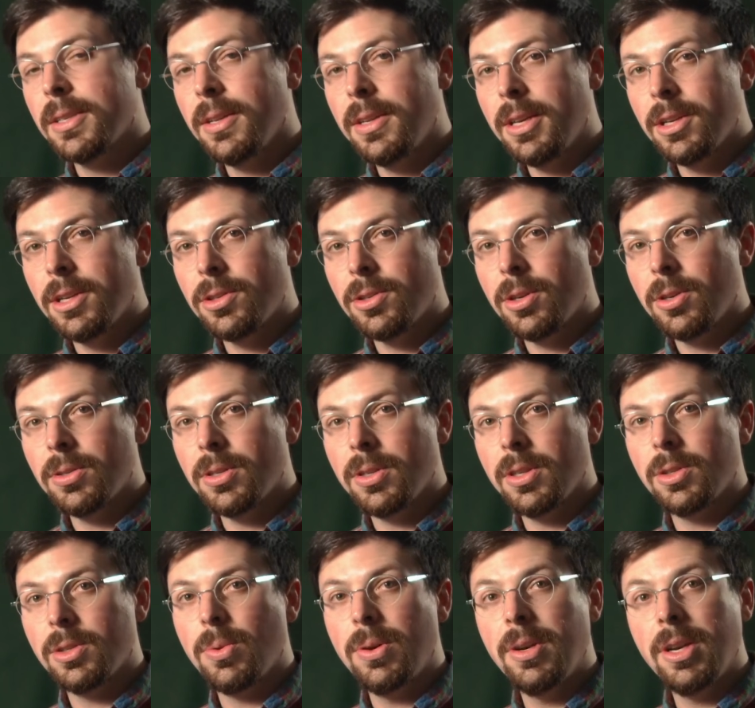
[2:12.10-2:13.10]
in the intro to
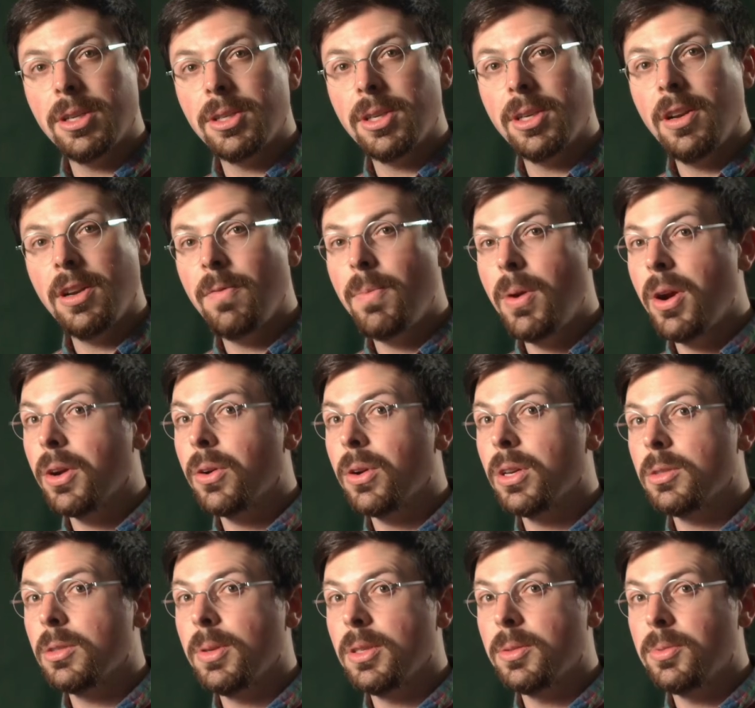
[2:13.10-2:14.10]
this rendition of Merry
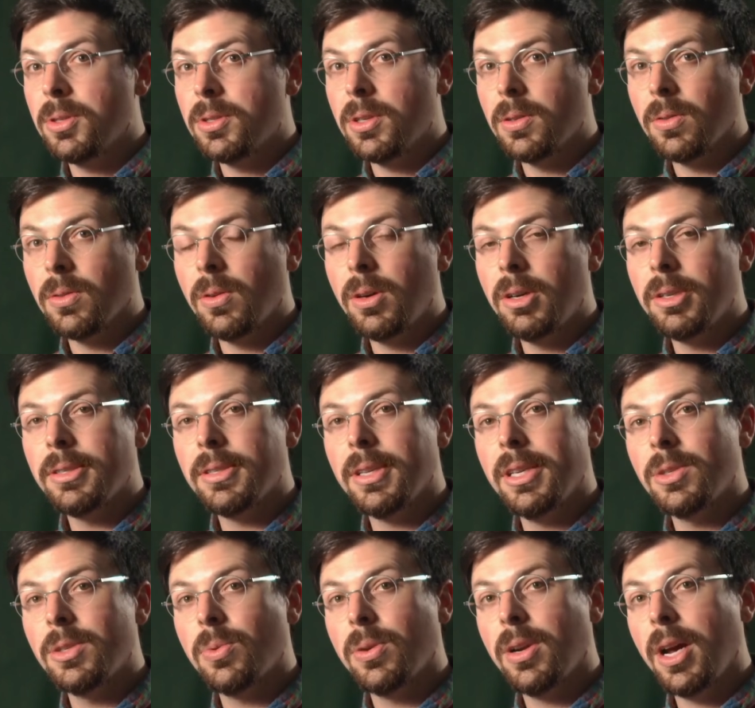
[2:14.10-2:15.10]
Christmas, Mr. Lawrence
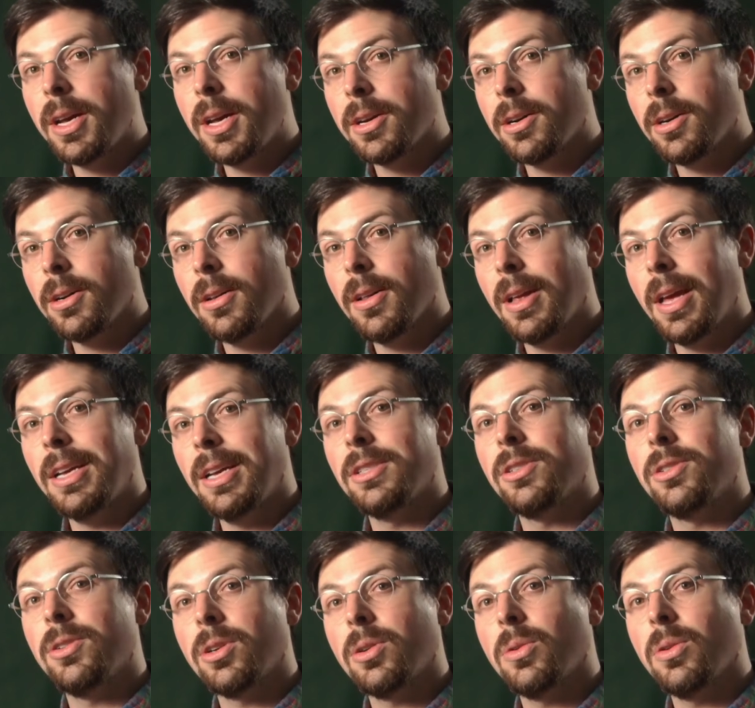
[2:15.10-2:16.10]
is what I call a
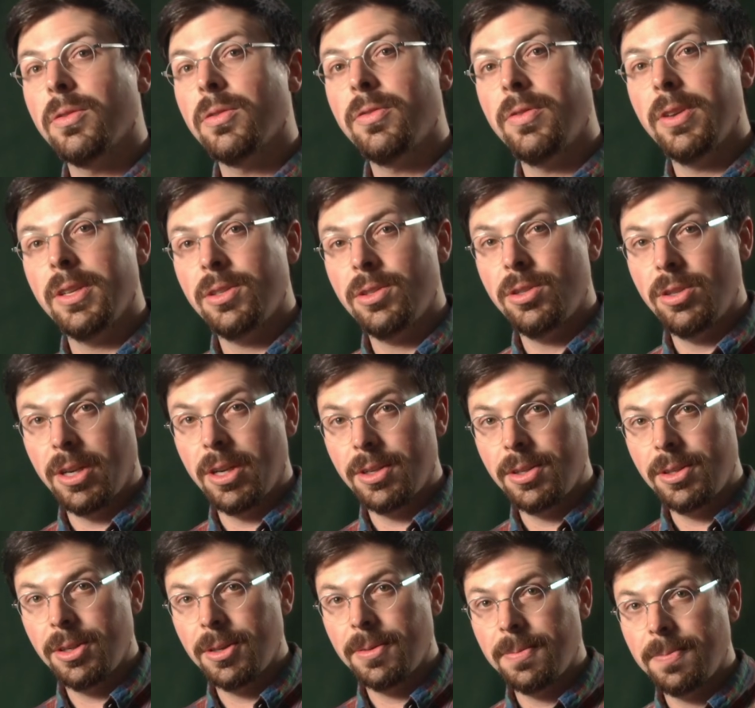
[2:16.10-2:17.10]
circle of fifths
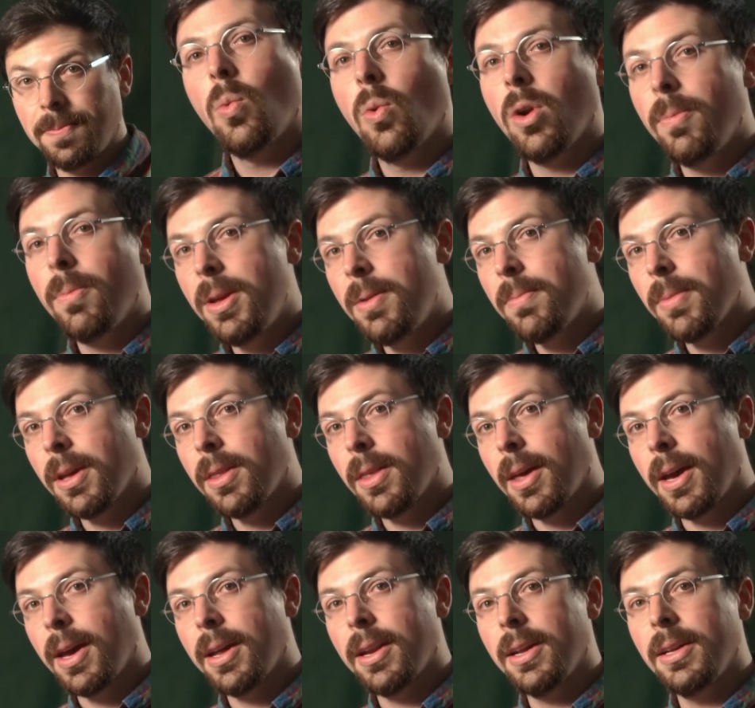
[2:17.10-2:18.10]
gesture. What I mean by
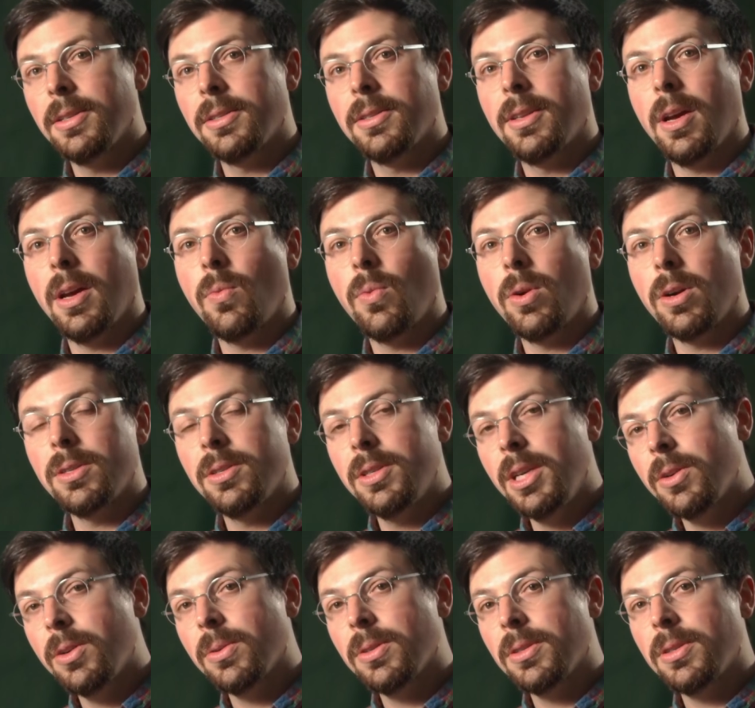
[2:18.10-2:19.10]
that is that we're
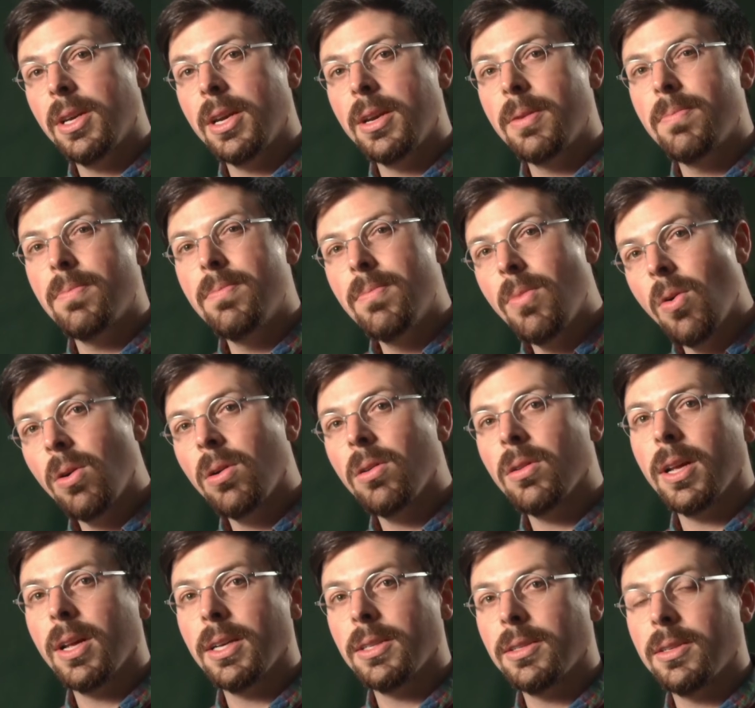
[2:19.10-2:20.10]
sequencing more or
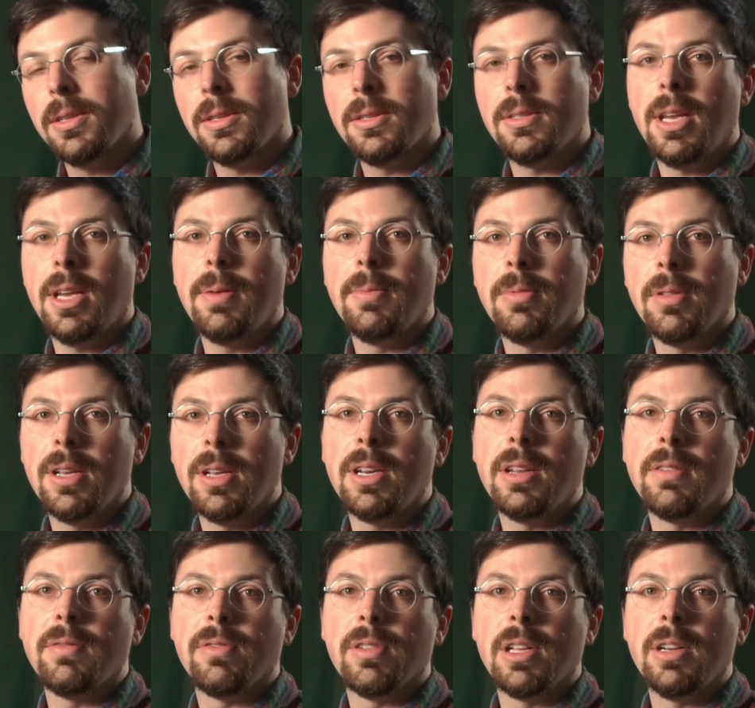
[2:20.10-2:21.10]
less the same
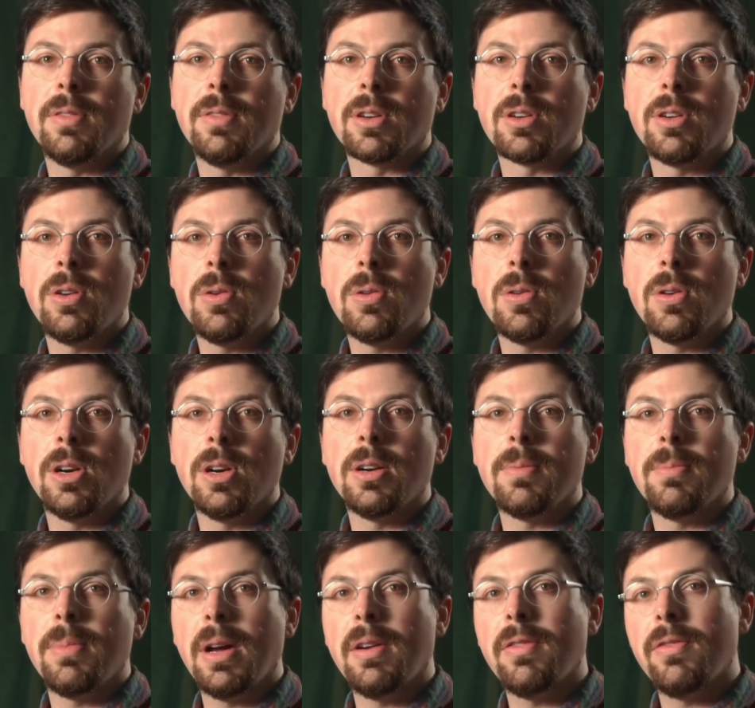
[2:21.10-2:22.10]
Lydian flavor
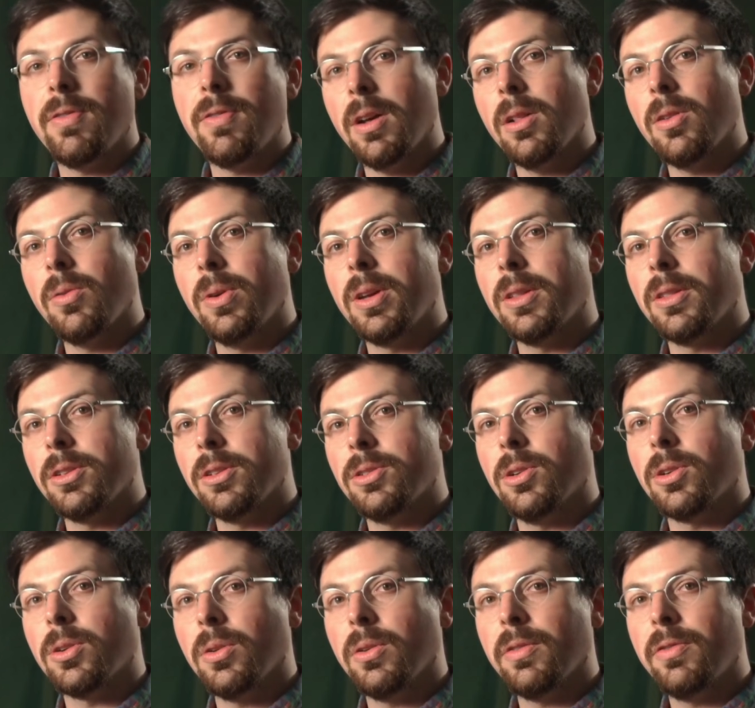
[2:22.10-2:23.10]
chord by following the
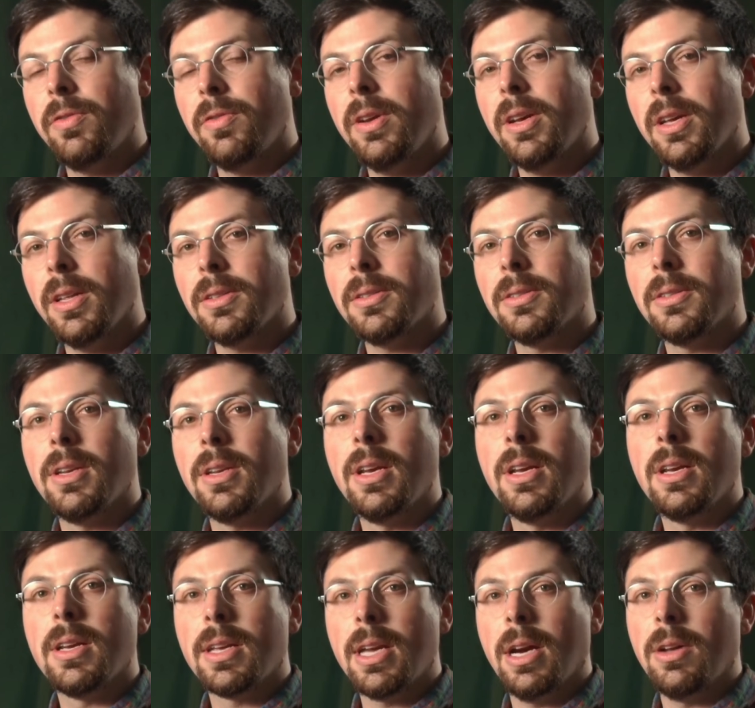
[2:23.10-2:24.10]
circle of fifths
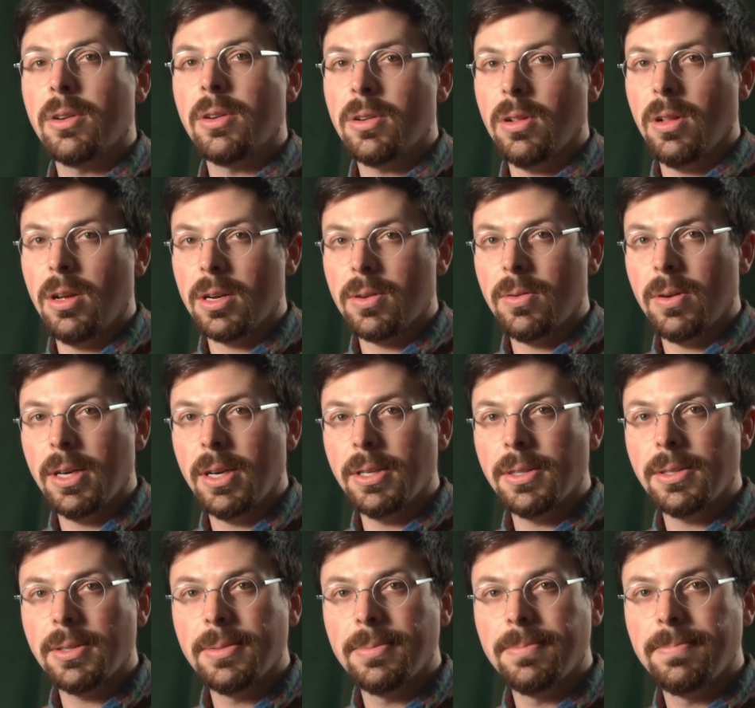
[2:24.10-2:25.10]

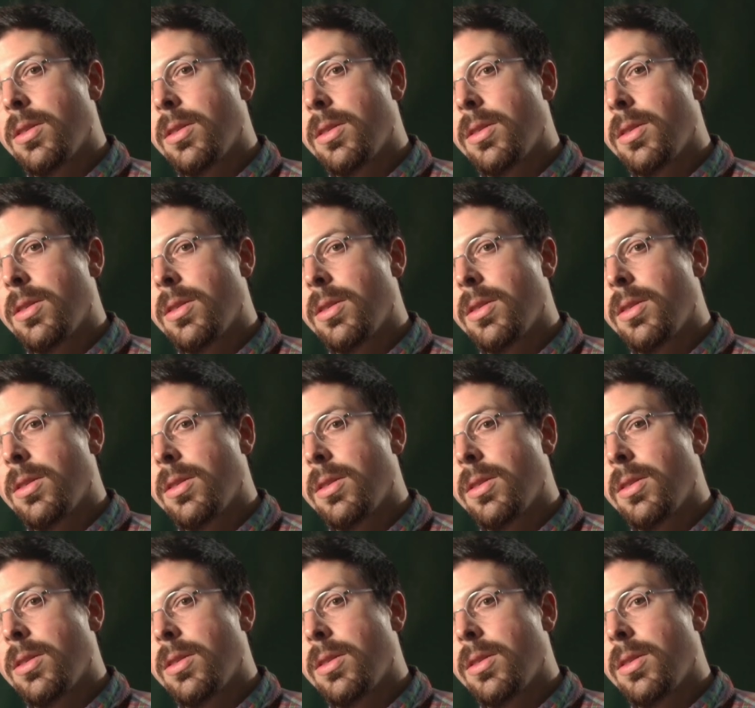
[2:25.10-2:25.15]
counterclockwise.